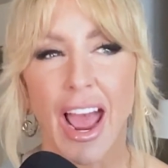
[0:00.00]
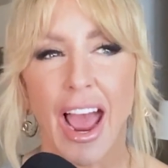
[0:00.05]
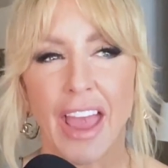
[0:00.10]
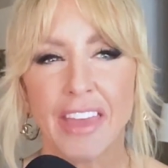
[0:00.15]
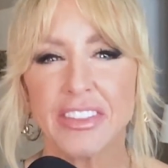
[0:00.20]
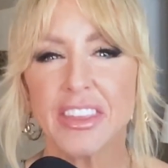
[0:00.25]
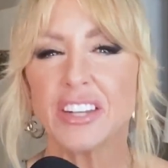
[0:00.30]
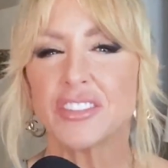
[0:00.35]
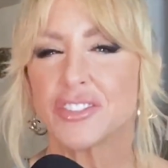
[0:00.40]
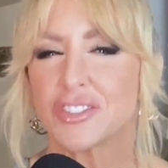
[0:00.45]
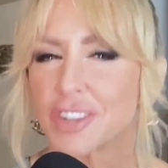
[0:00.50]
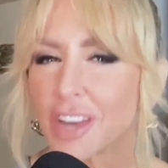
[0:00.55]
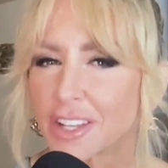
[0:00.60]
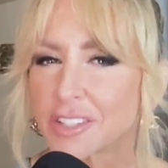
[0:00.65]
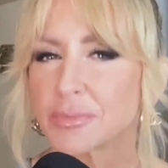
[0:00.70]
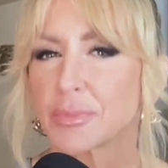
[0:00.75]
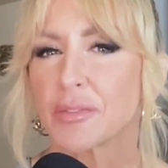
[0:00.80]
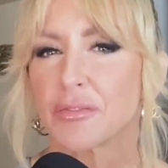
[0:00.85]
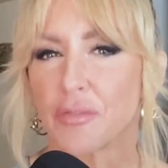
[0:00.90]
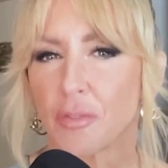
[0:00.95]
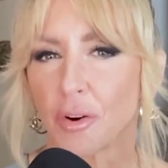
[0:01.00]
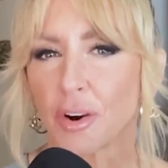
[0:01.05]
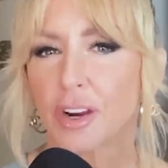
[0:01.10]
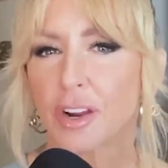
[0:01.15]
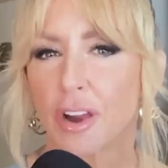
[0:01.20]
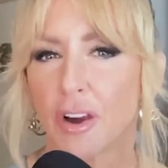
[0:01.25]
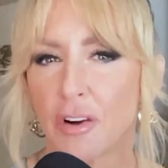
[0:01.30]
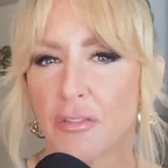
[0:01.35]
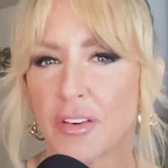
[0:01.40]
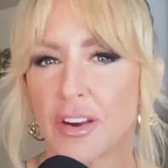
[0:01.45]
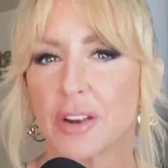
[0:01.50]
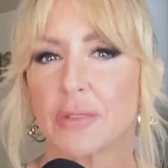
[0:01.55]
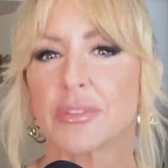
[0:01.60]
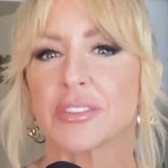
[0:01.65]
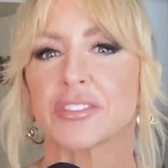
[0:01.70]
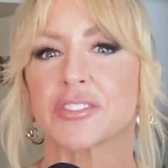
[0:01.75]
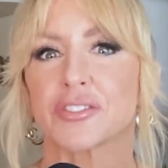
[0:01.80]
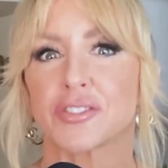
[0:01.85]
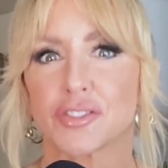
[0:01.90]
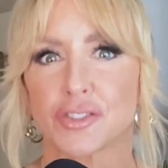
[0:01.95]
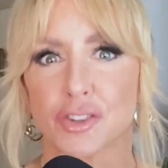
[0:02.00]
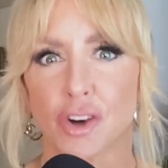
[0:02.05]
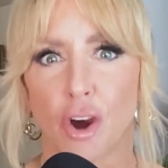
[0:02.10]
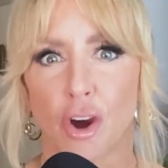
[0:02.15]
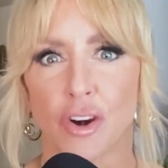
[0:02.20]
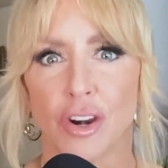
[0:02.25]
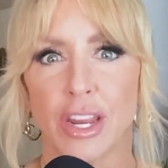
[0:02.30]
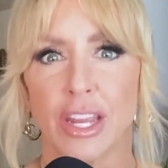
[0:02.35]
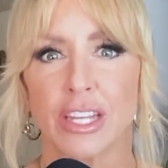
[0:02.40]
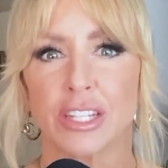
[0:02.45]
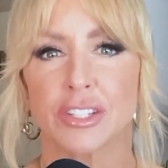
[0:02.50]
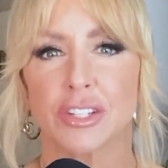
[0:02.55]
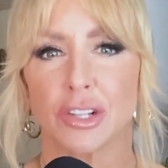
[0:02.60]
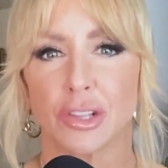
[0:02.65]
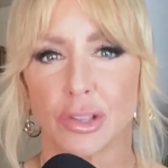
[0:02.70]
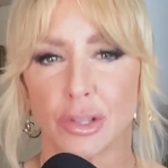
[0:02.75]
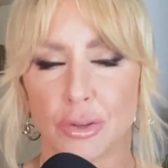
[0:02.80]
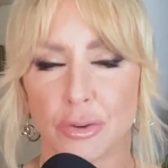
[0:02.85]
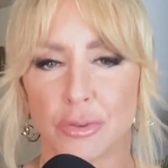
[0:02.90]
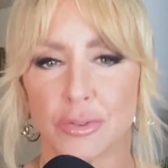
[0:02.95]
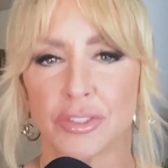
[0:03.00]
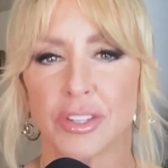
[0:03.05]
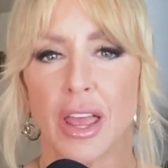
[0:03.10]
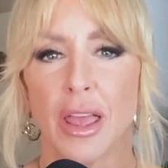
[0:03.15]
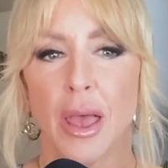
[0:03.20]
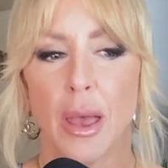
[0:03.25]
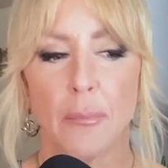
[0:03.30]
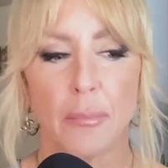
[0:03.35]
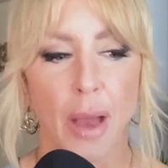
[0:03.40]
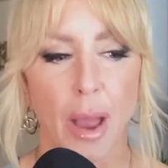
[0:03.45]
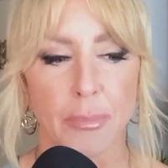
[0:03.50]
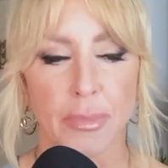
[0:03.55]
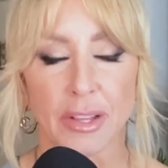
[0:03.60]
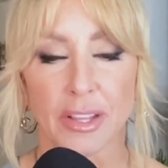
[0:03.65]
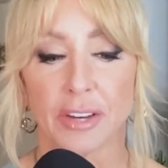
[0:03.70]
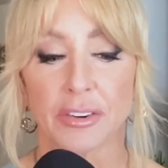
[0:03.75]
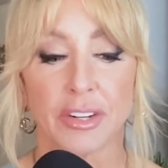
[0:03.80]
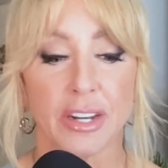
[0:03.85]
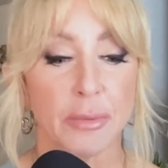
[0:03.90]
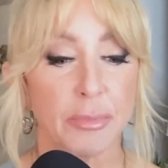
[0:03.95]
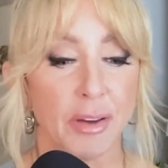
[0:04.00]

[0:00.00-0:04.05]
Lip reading: I think just before COVID, it was starting to lose popularity.